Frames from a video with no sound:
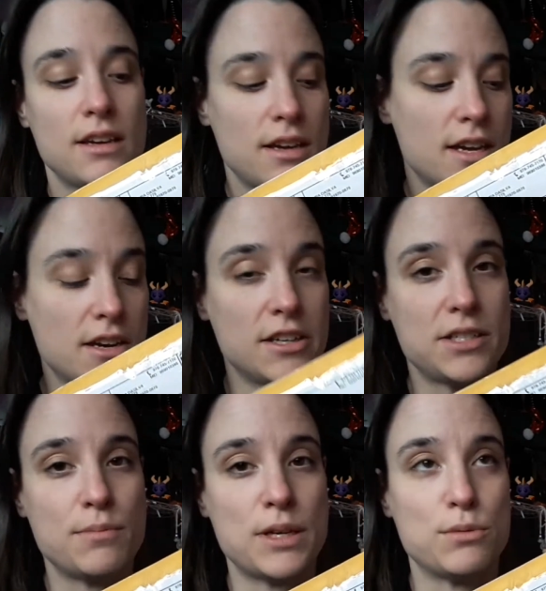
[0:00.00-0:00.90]
an
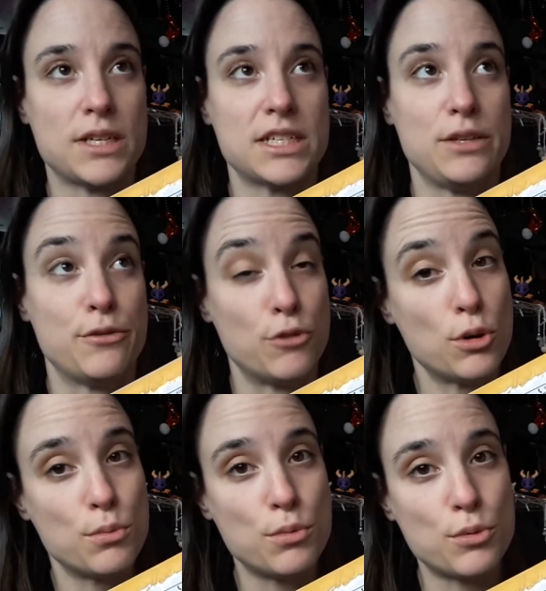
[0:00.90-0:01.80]
item that was actually
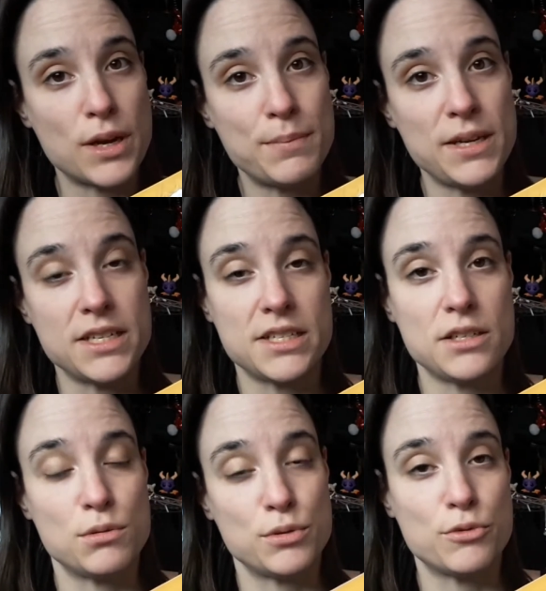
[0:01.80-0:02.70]
from where Peter
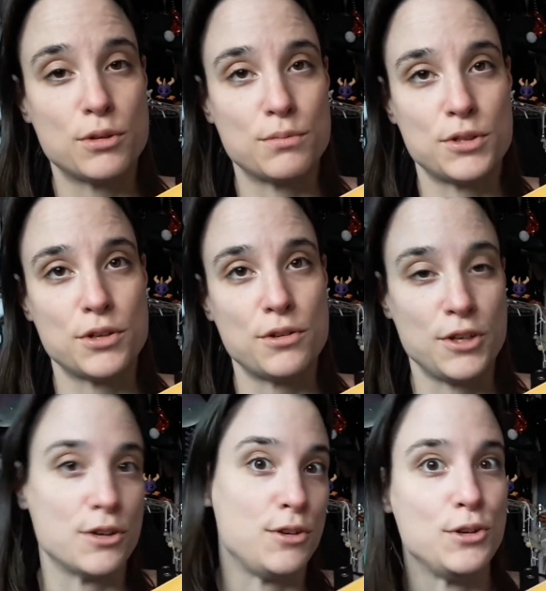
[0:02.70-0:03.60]
Steele was from, so
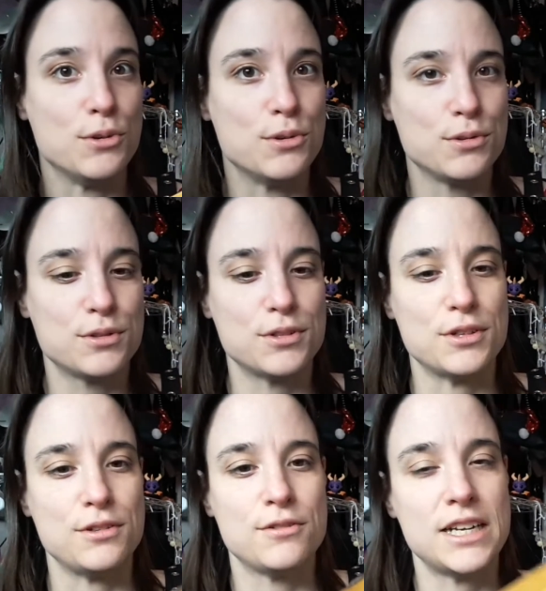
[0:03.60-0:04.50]
New York,
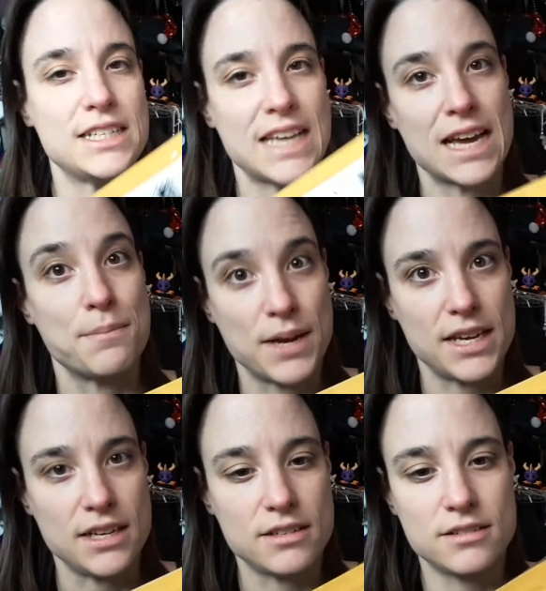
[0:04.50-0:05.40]
and it's
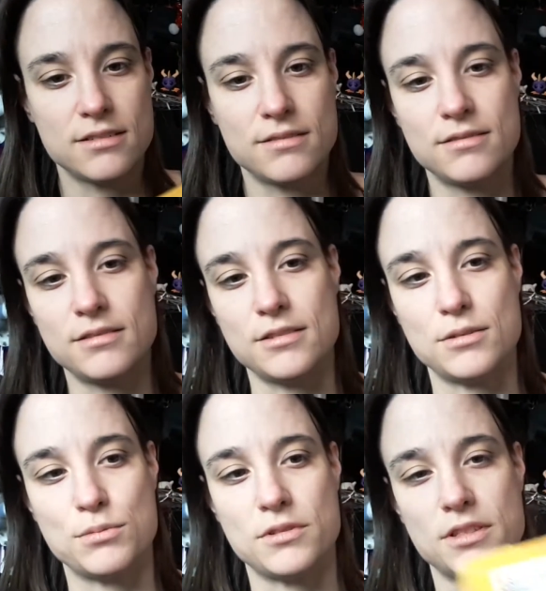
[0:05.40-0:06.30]
handmade, so that's
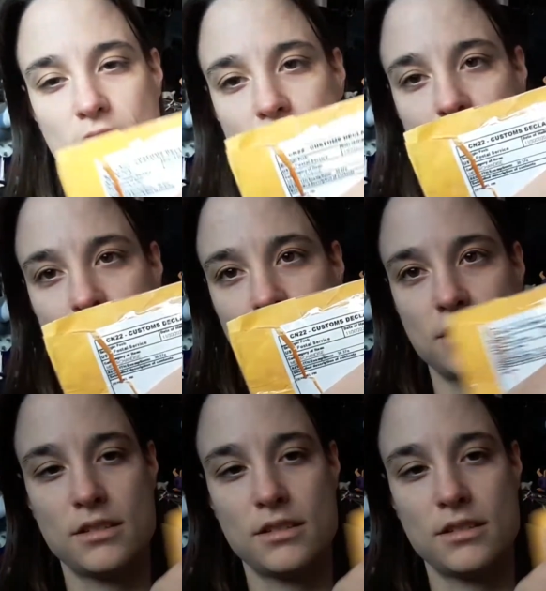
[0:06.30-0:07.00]
one of the things.